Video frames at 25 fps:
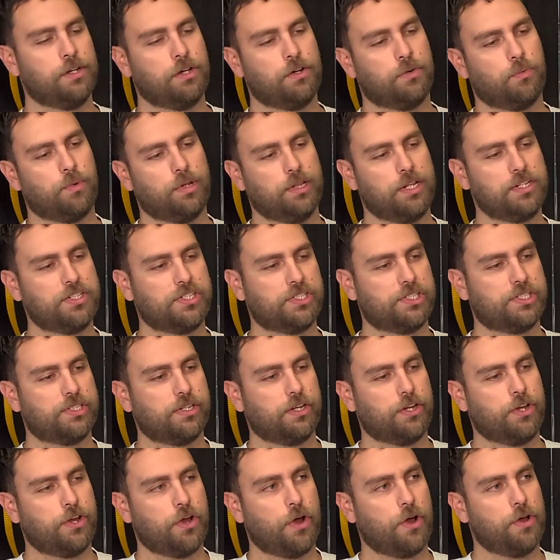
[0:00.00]
Well, let's
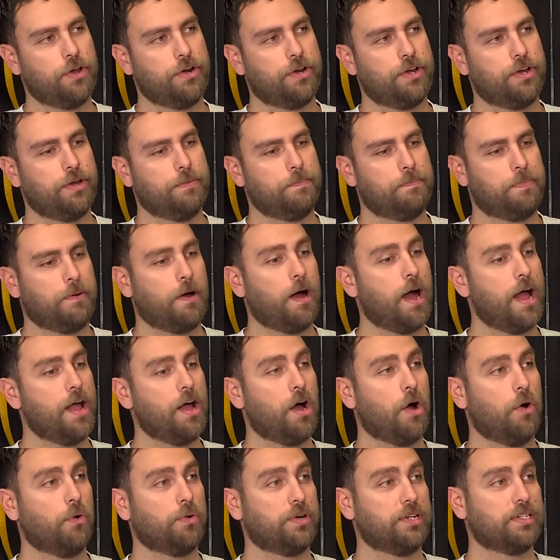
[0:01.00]
go to buy,
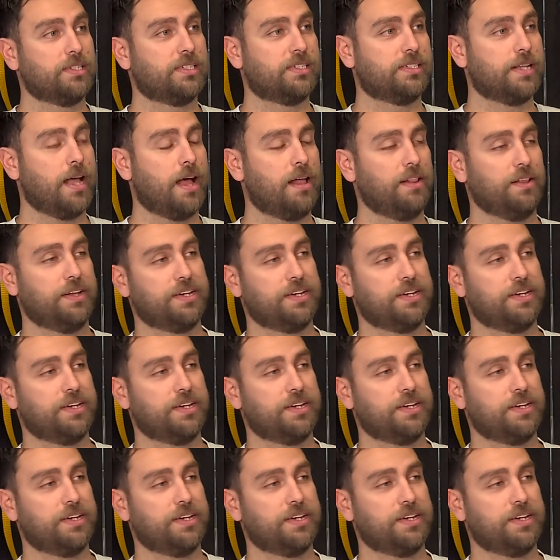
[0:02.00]
hold and sell,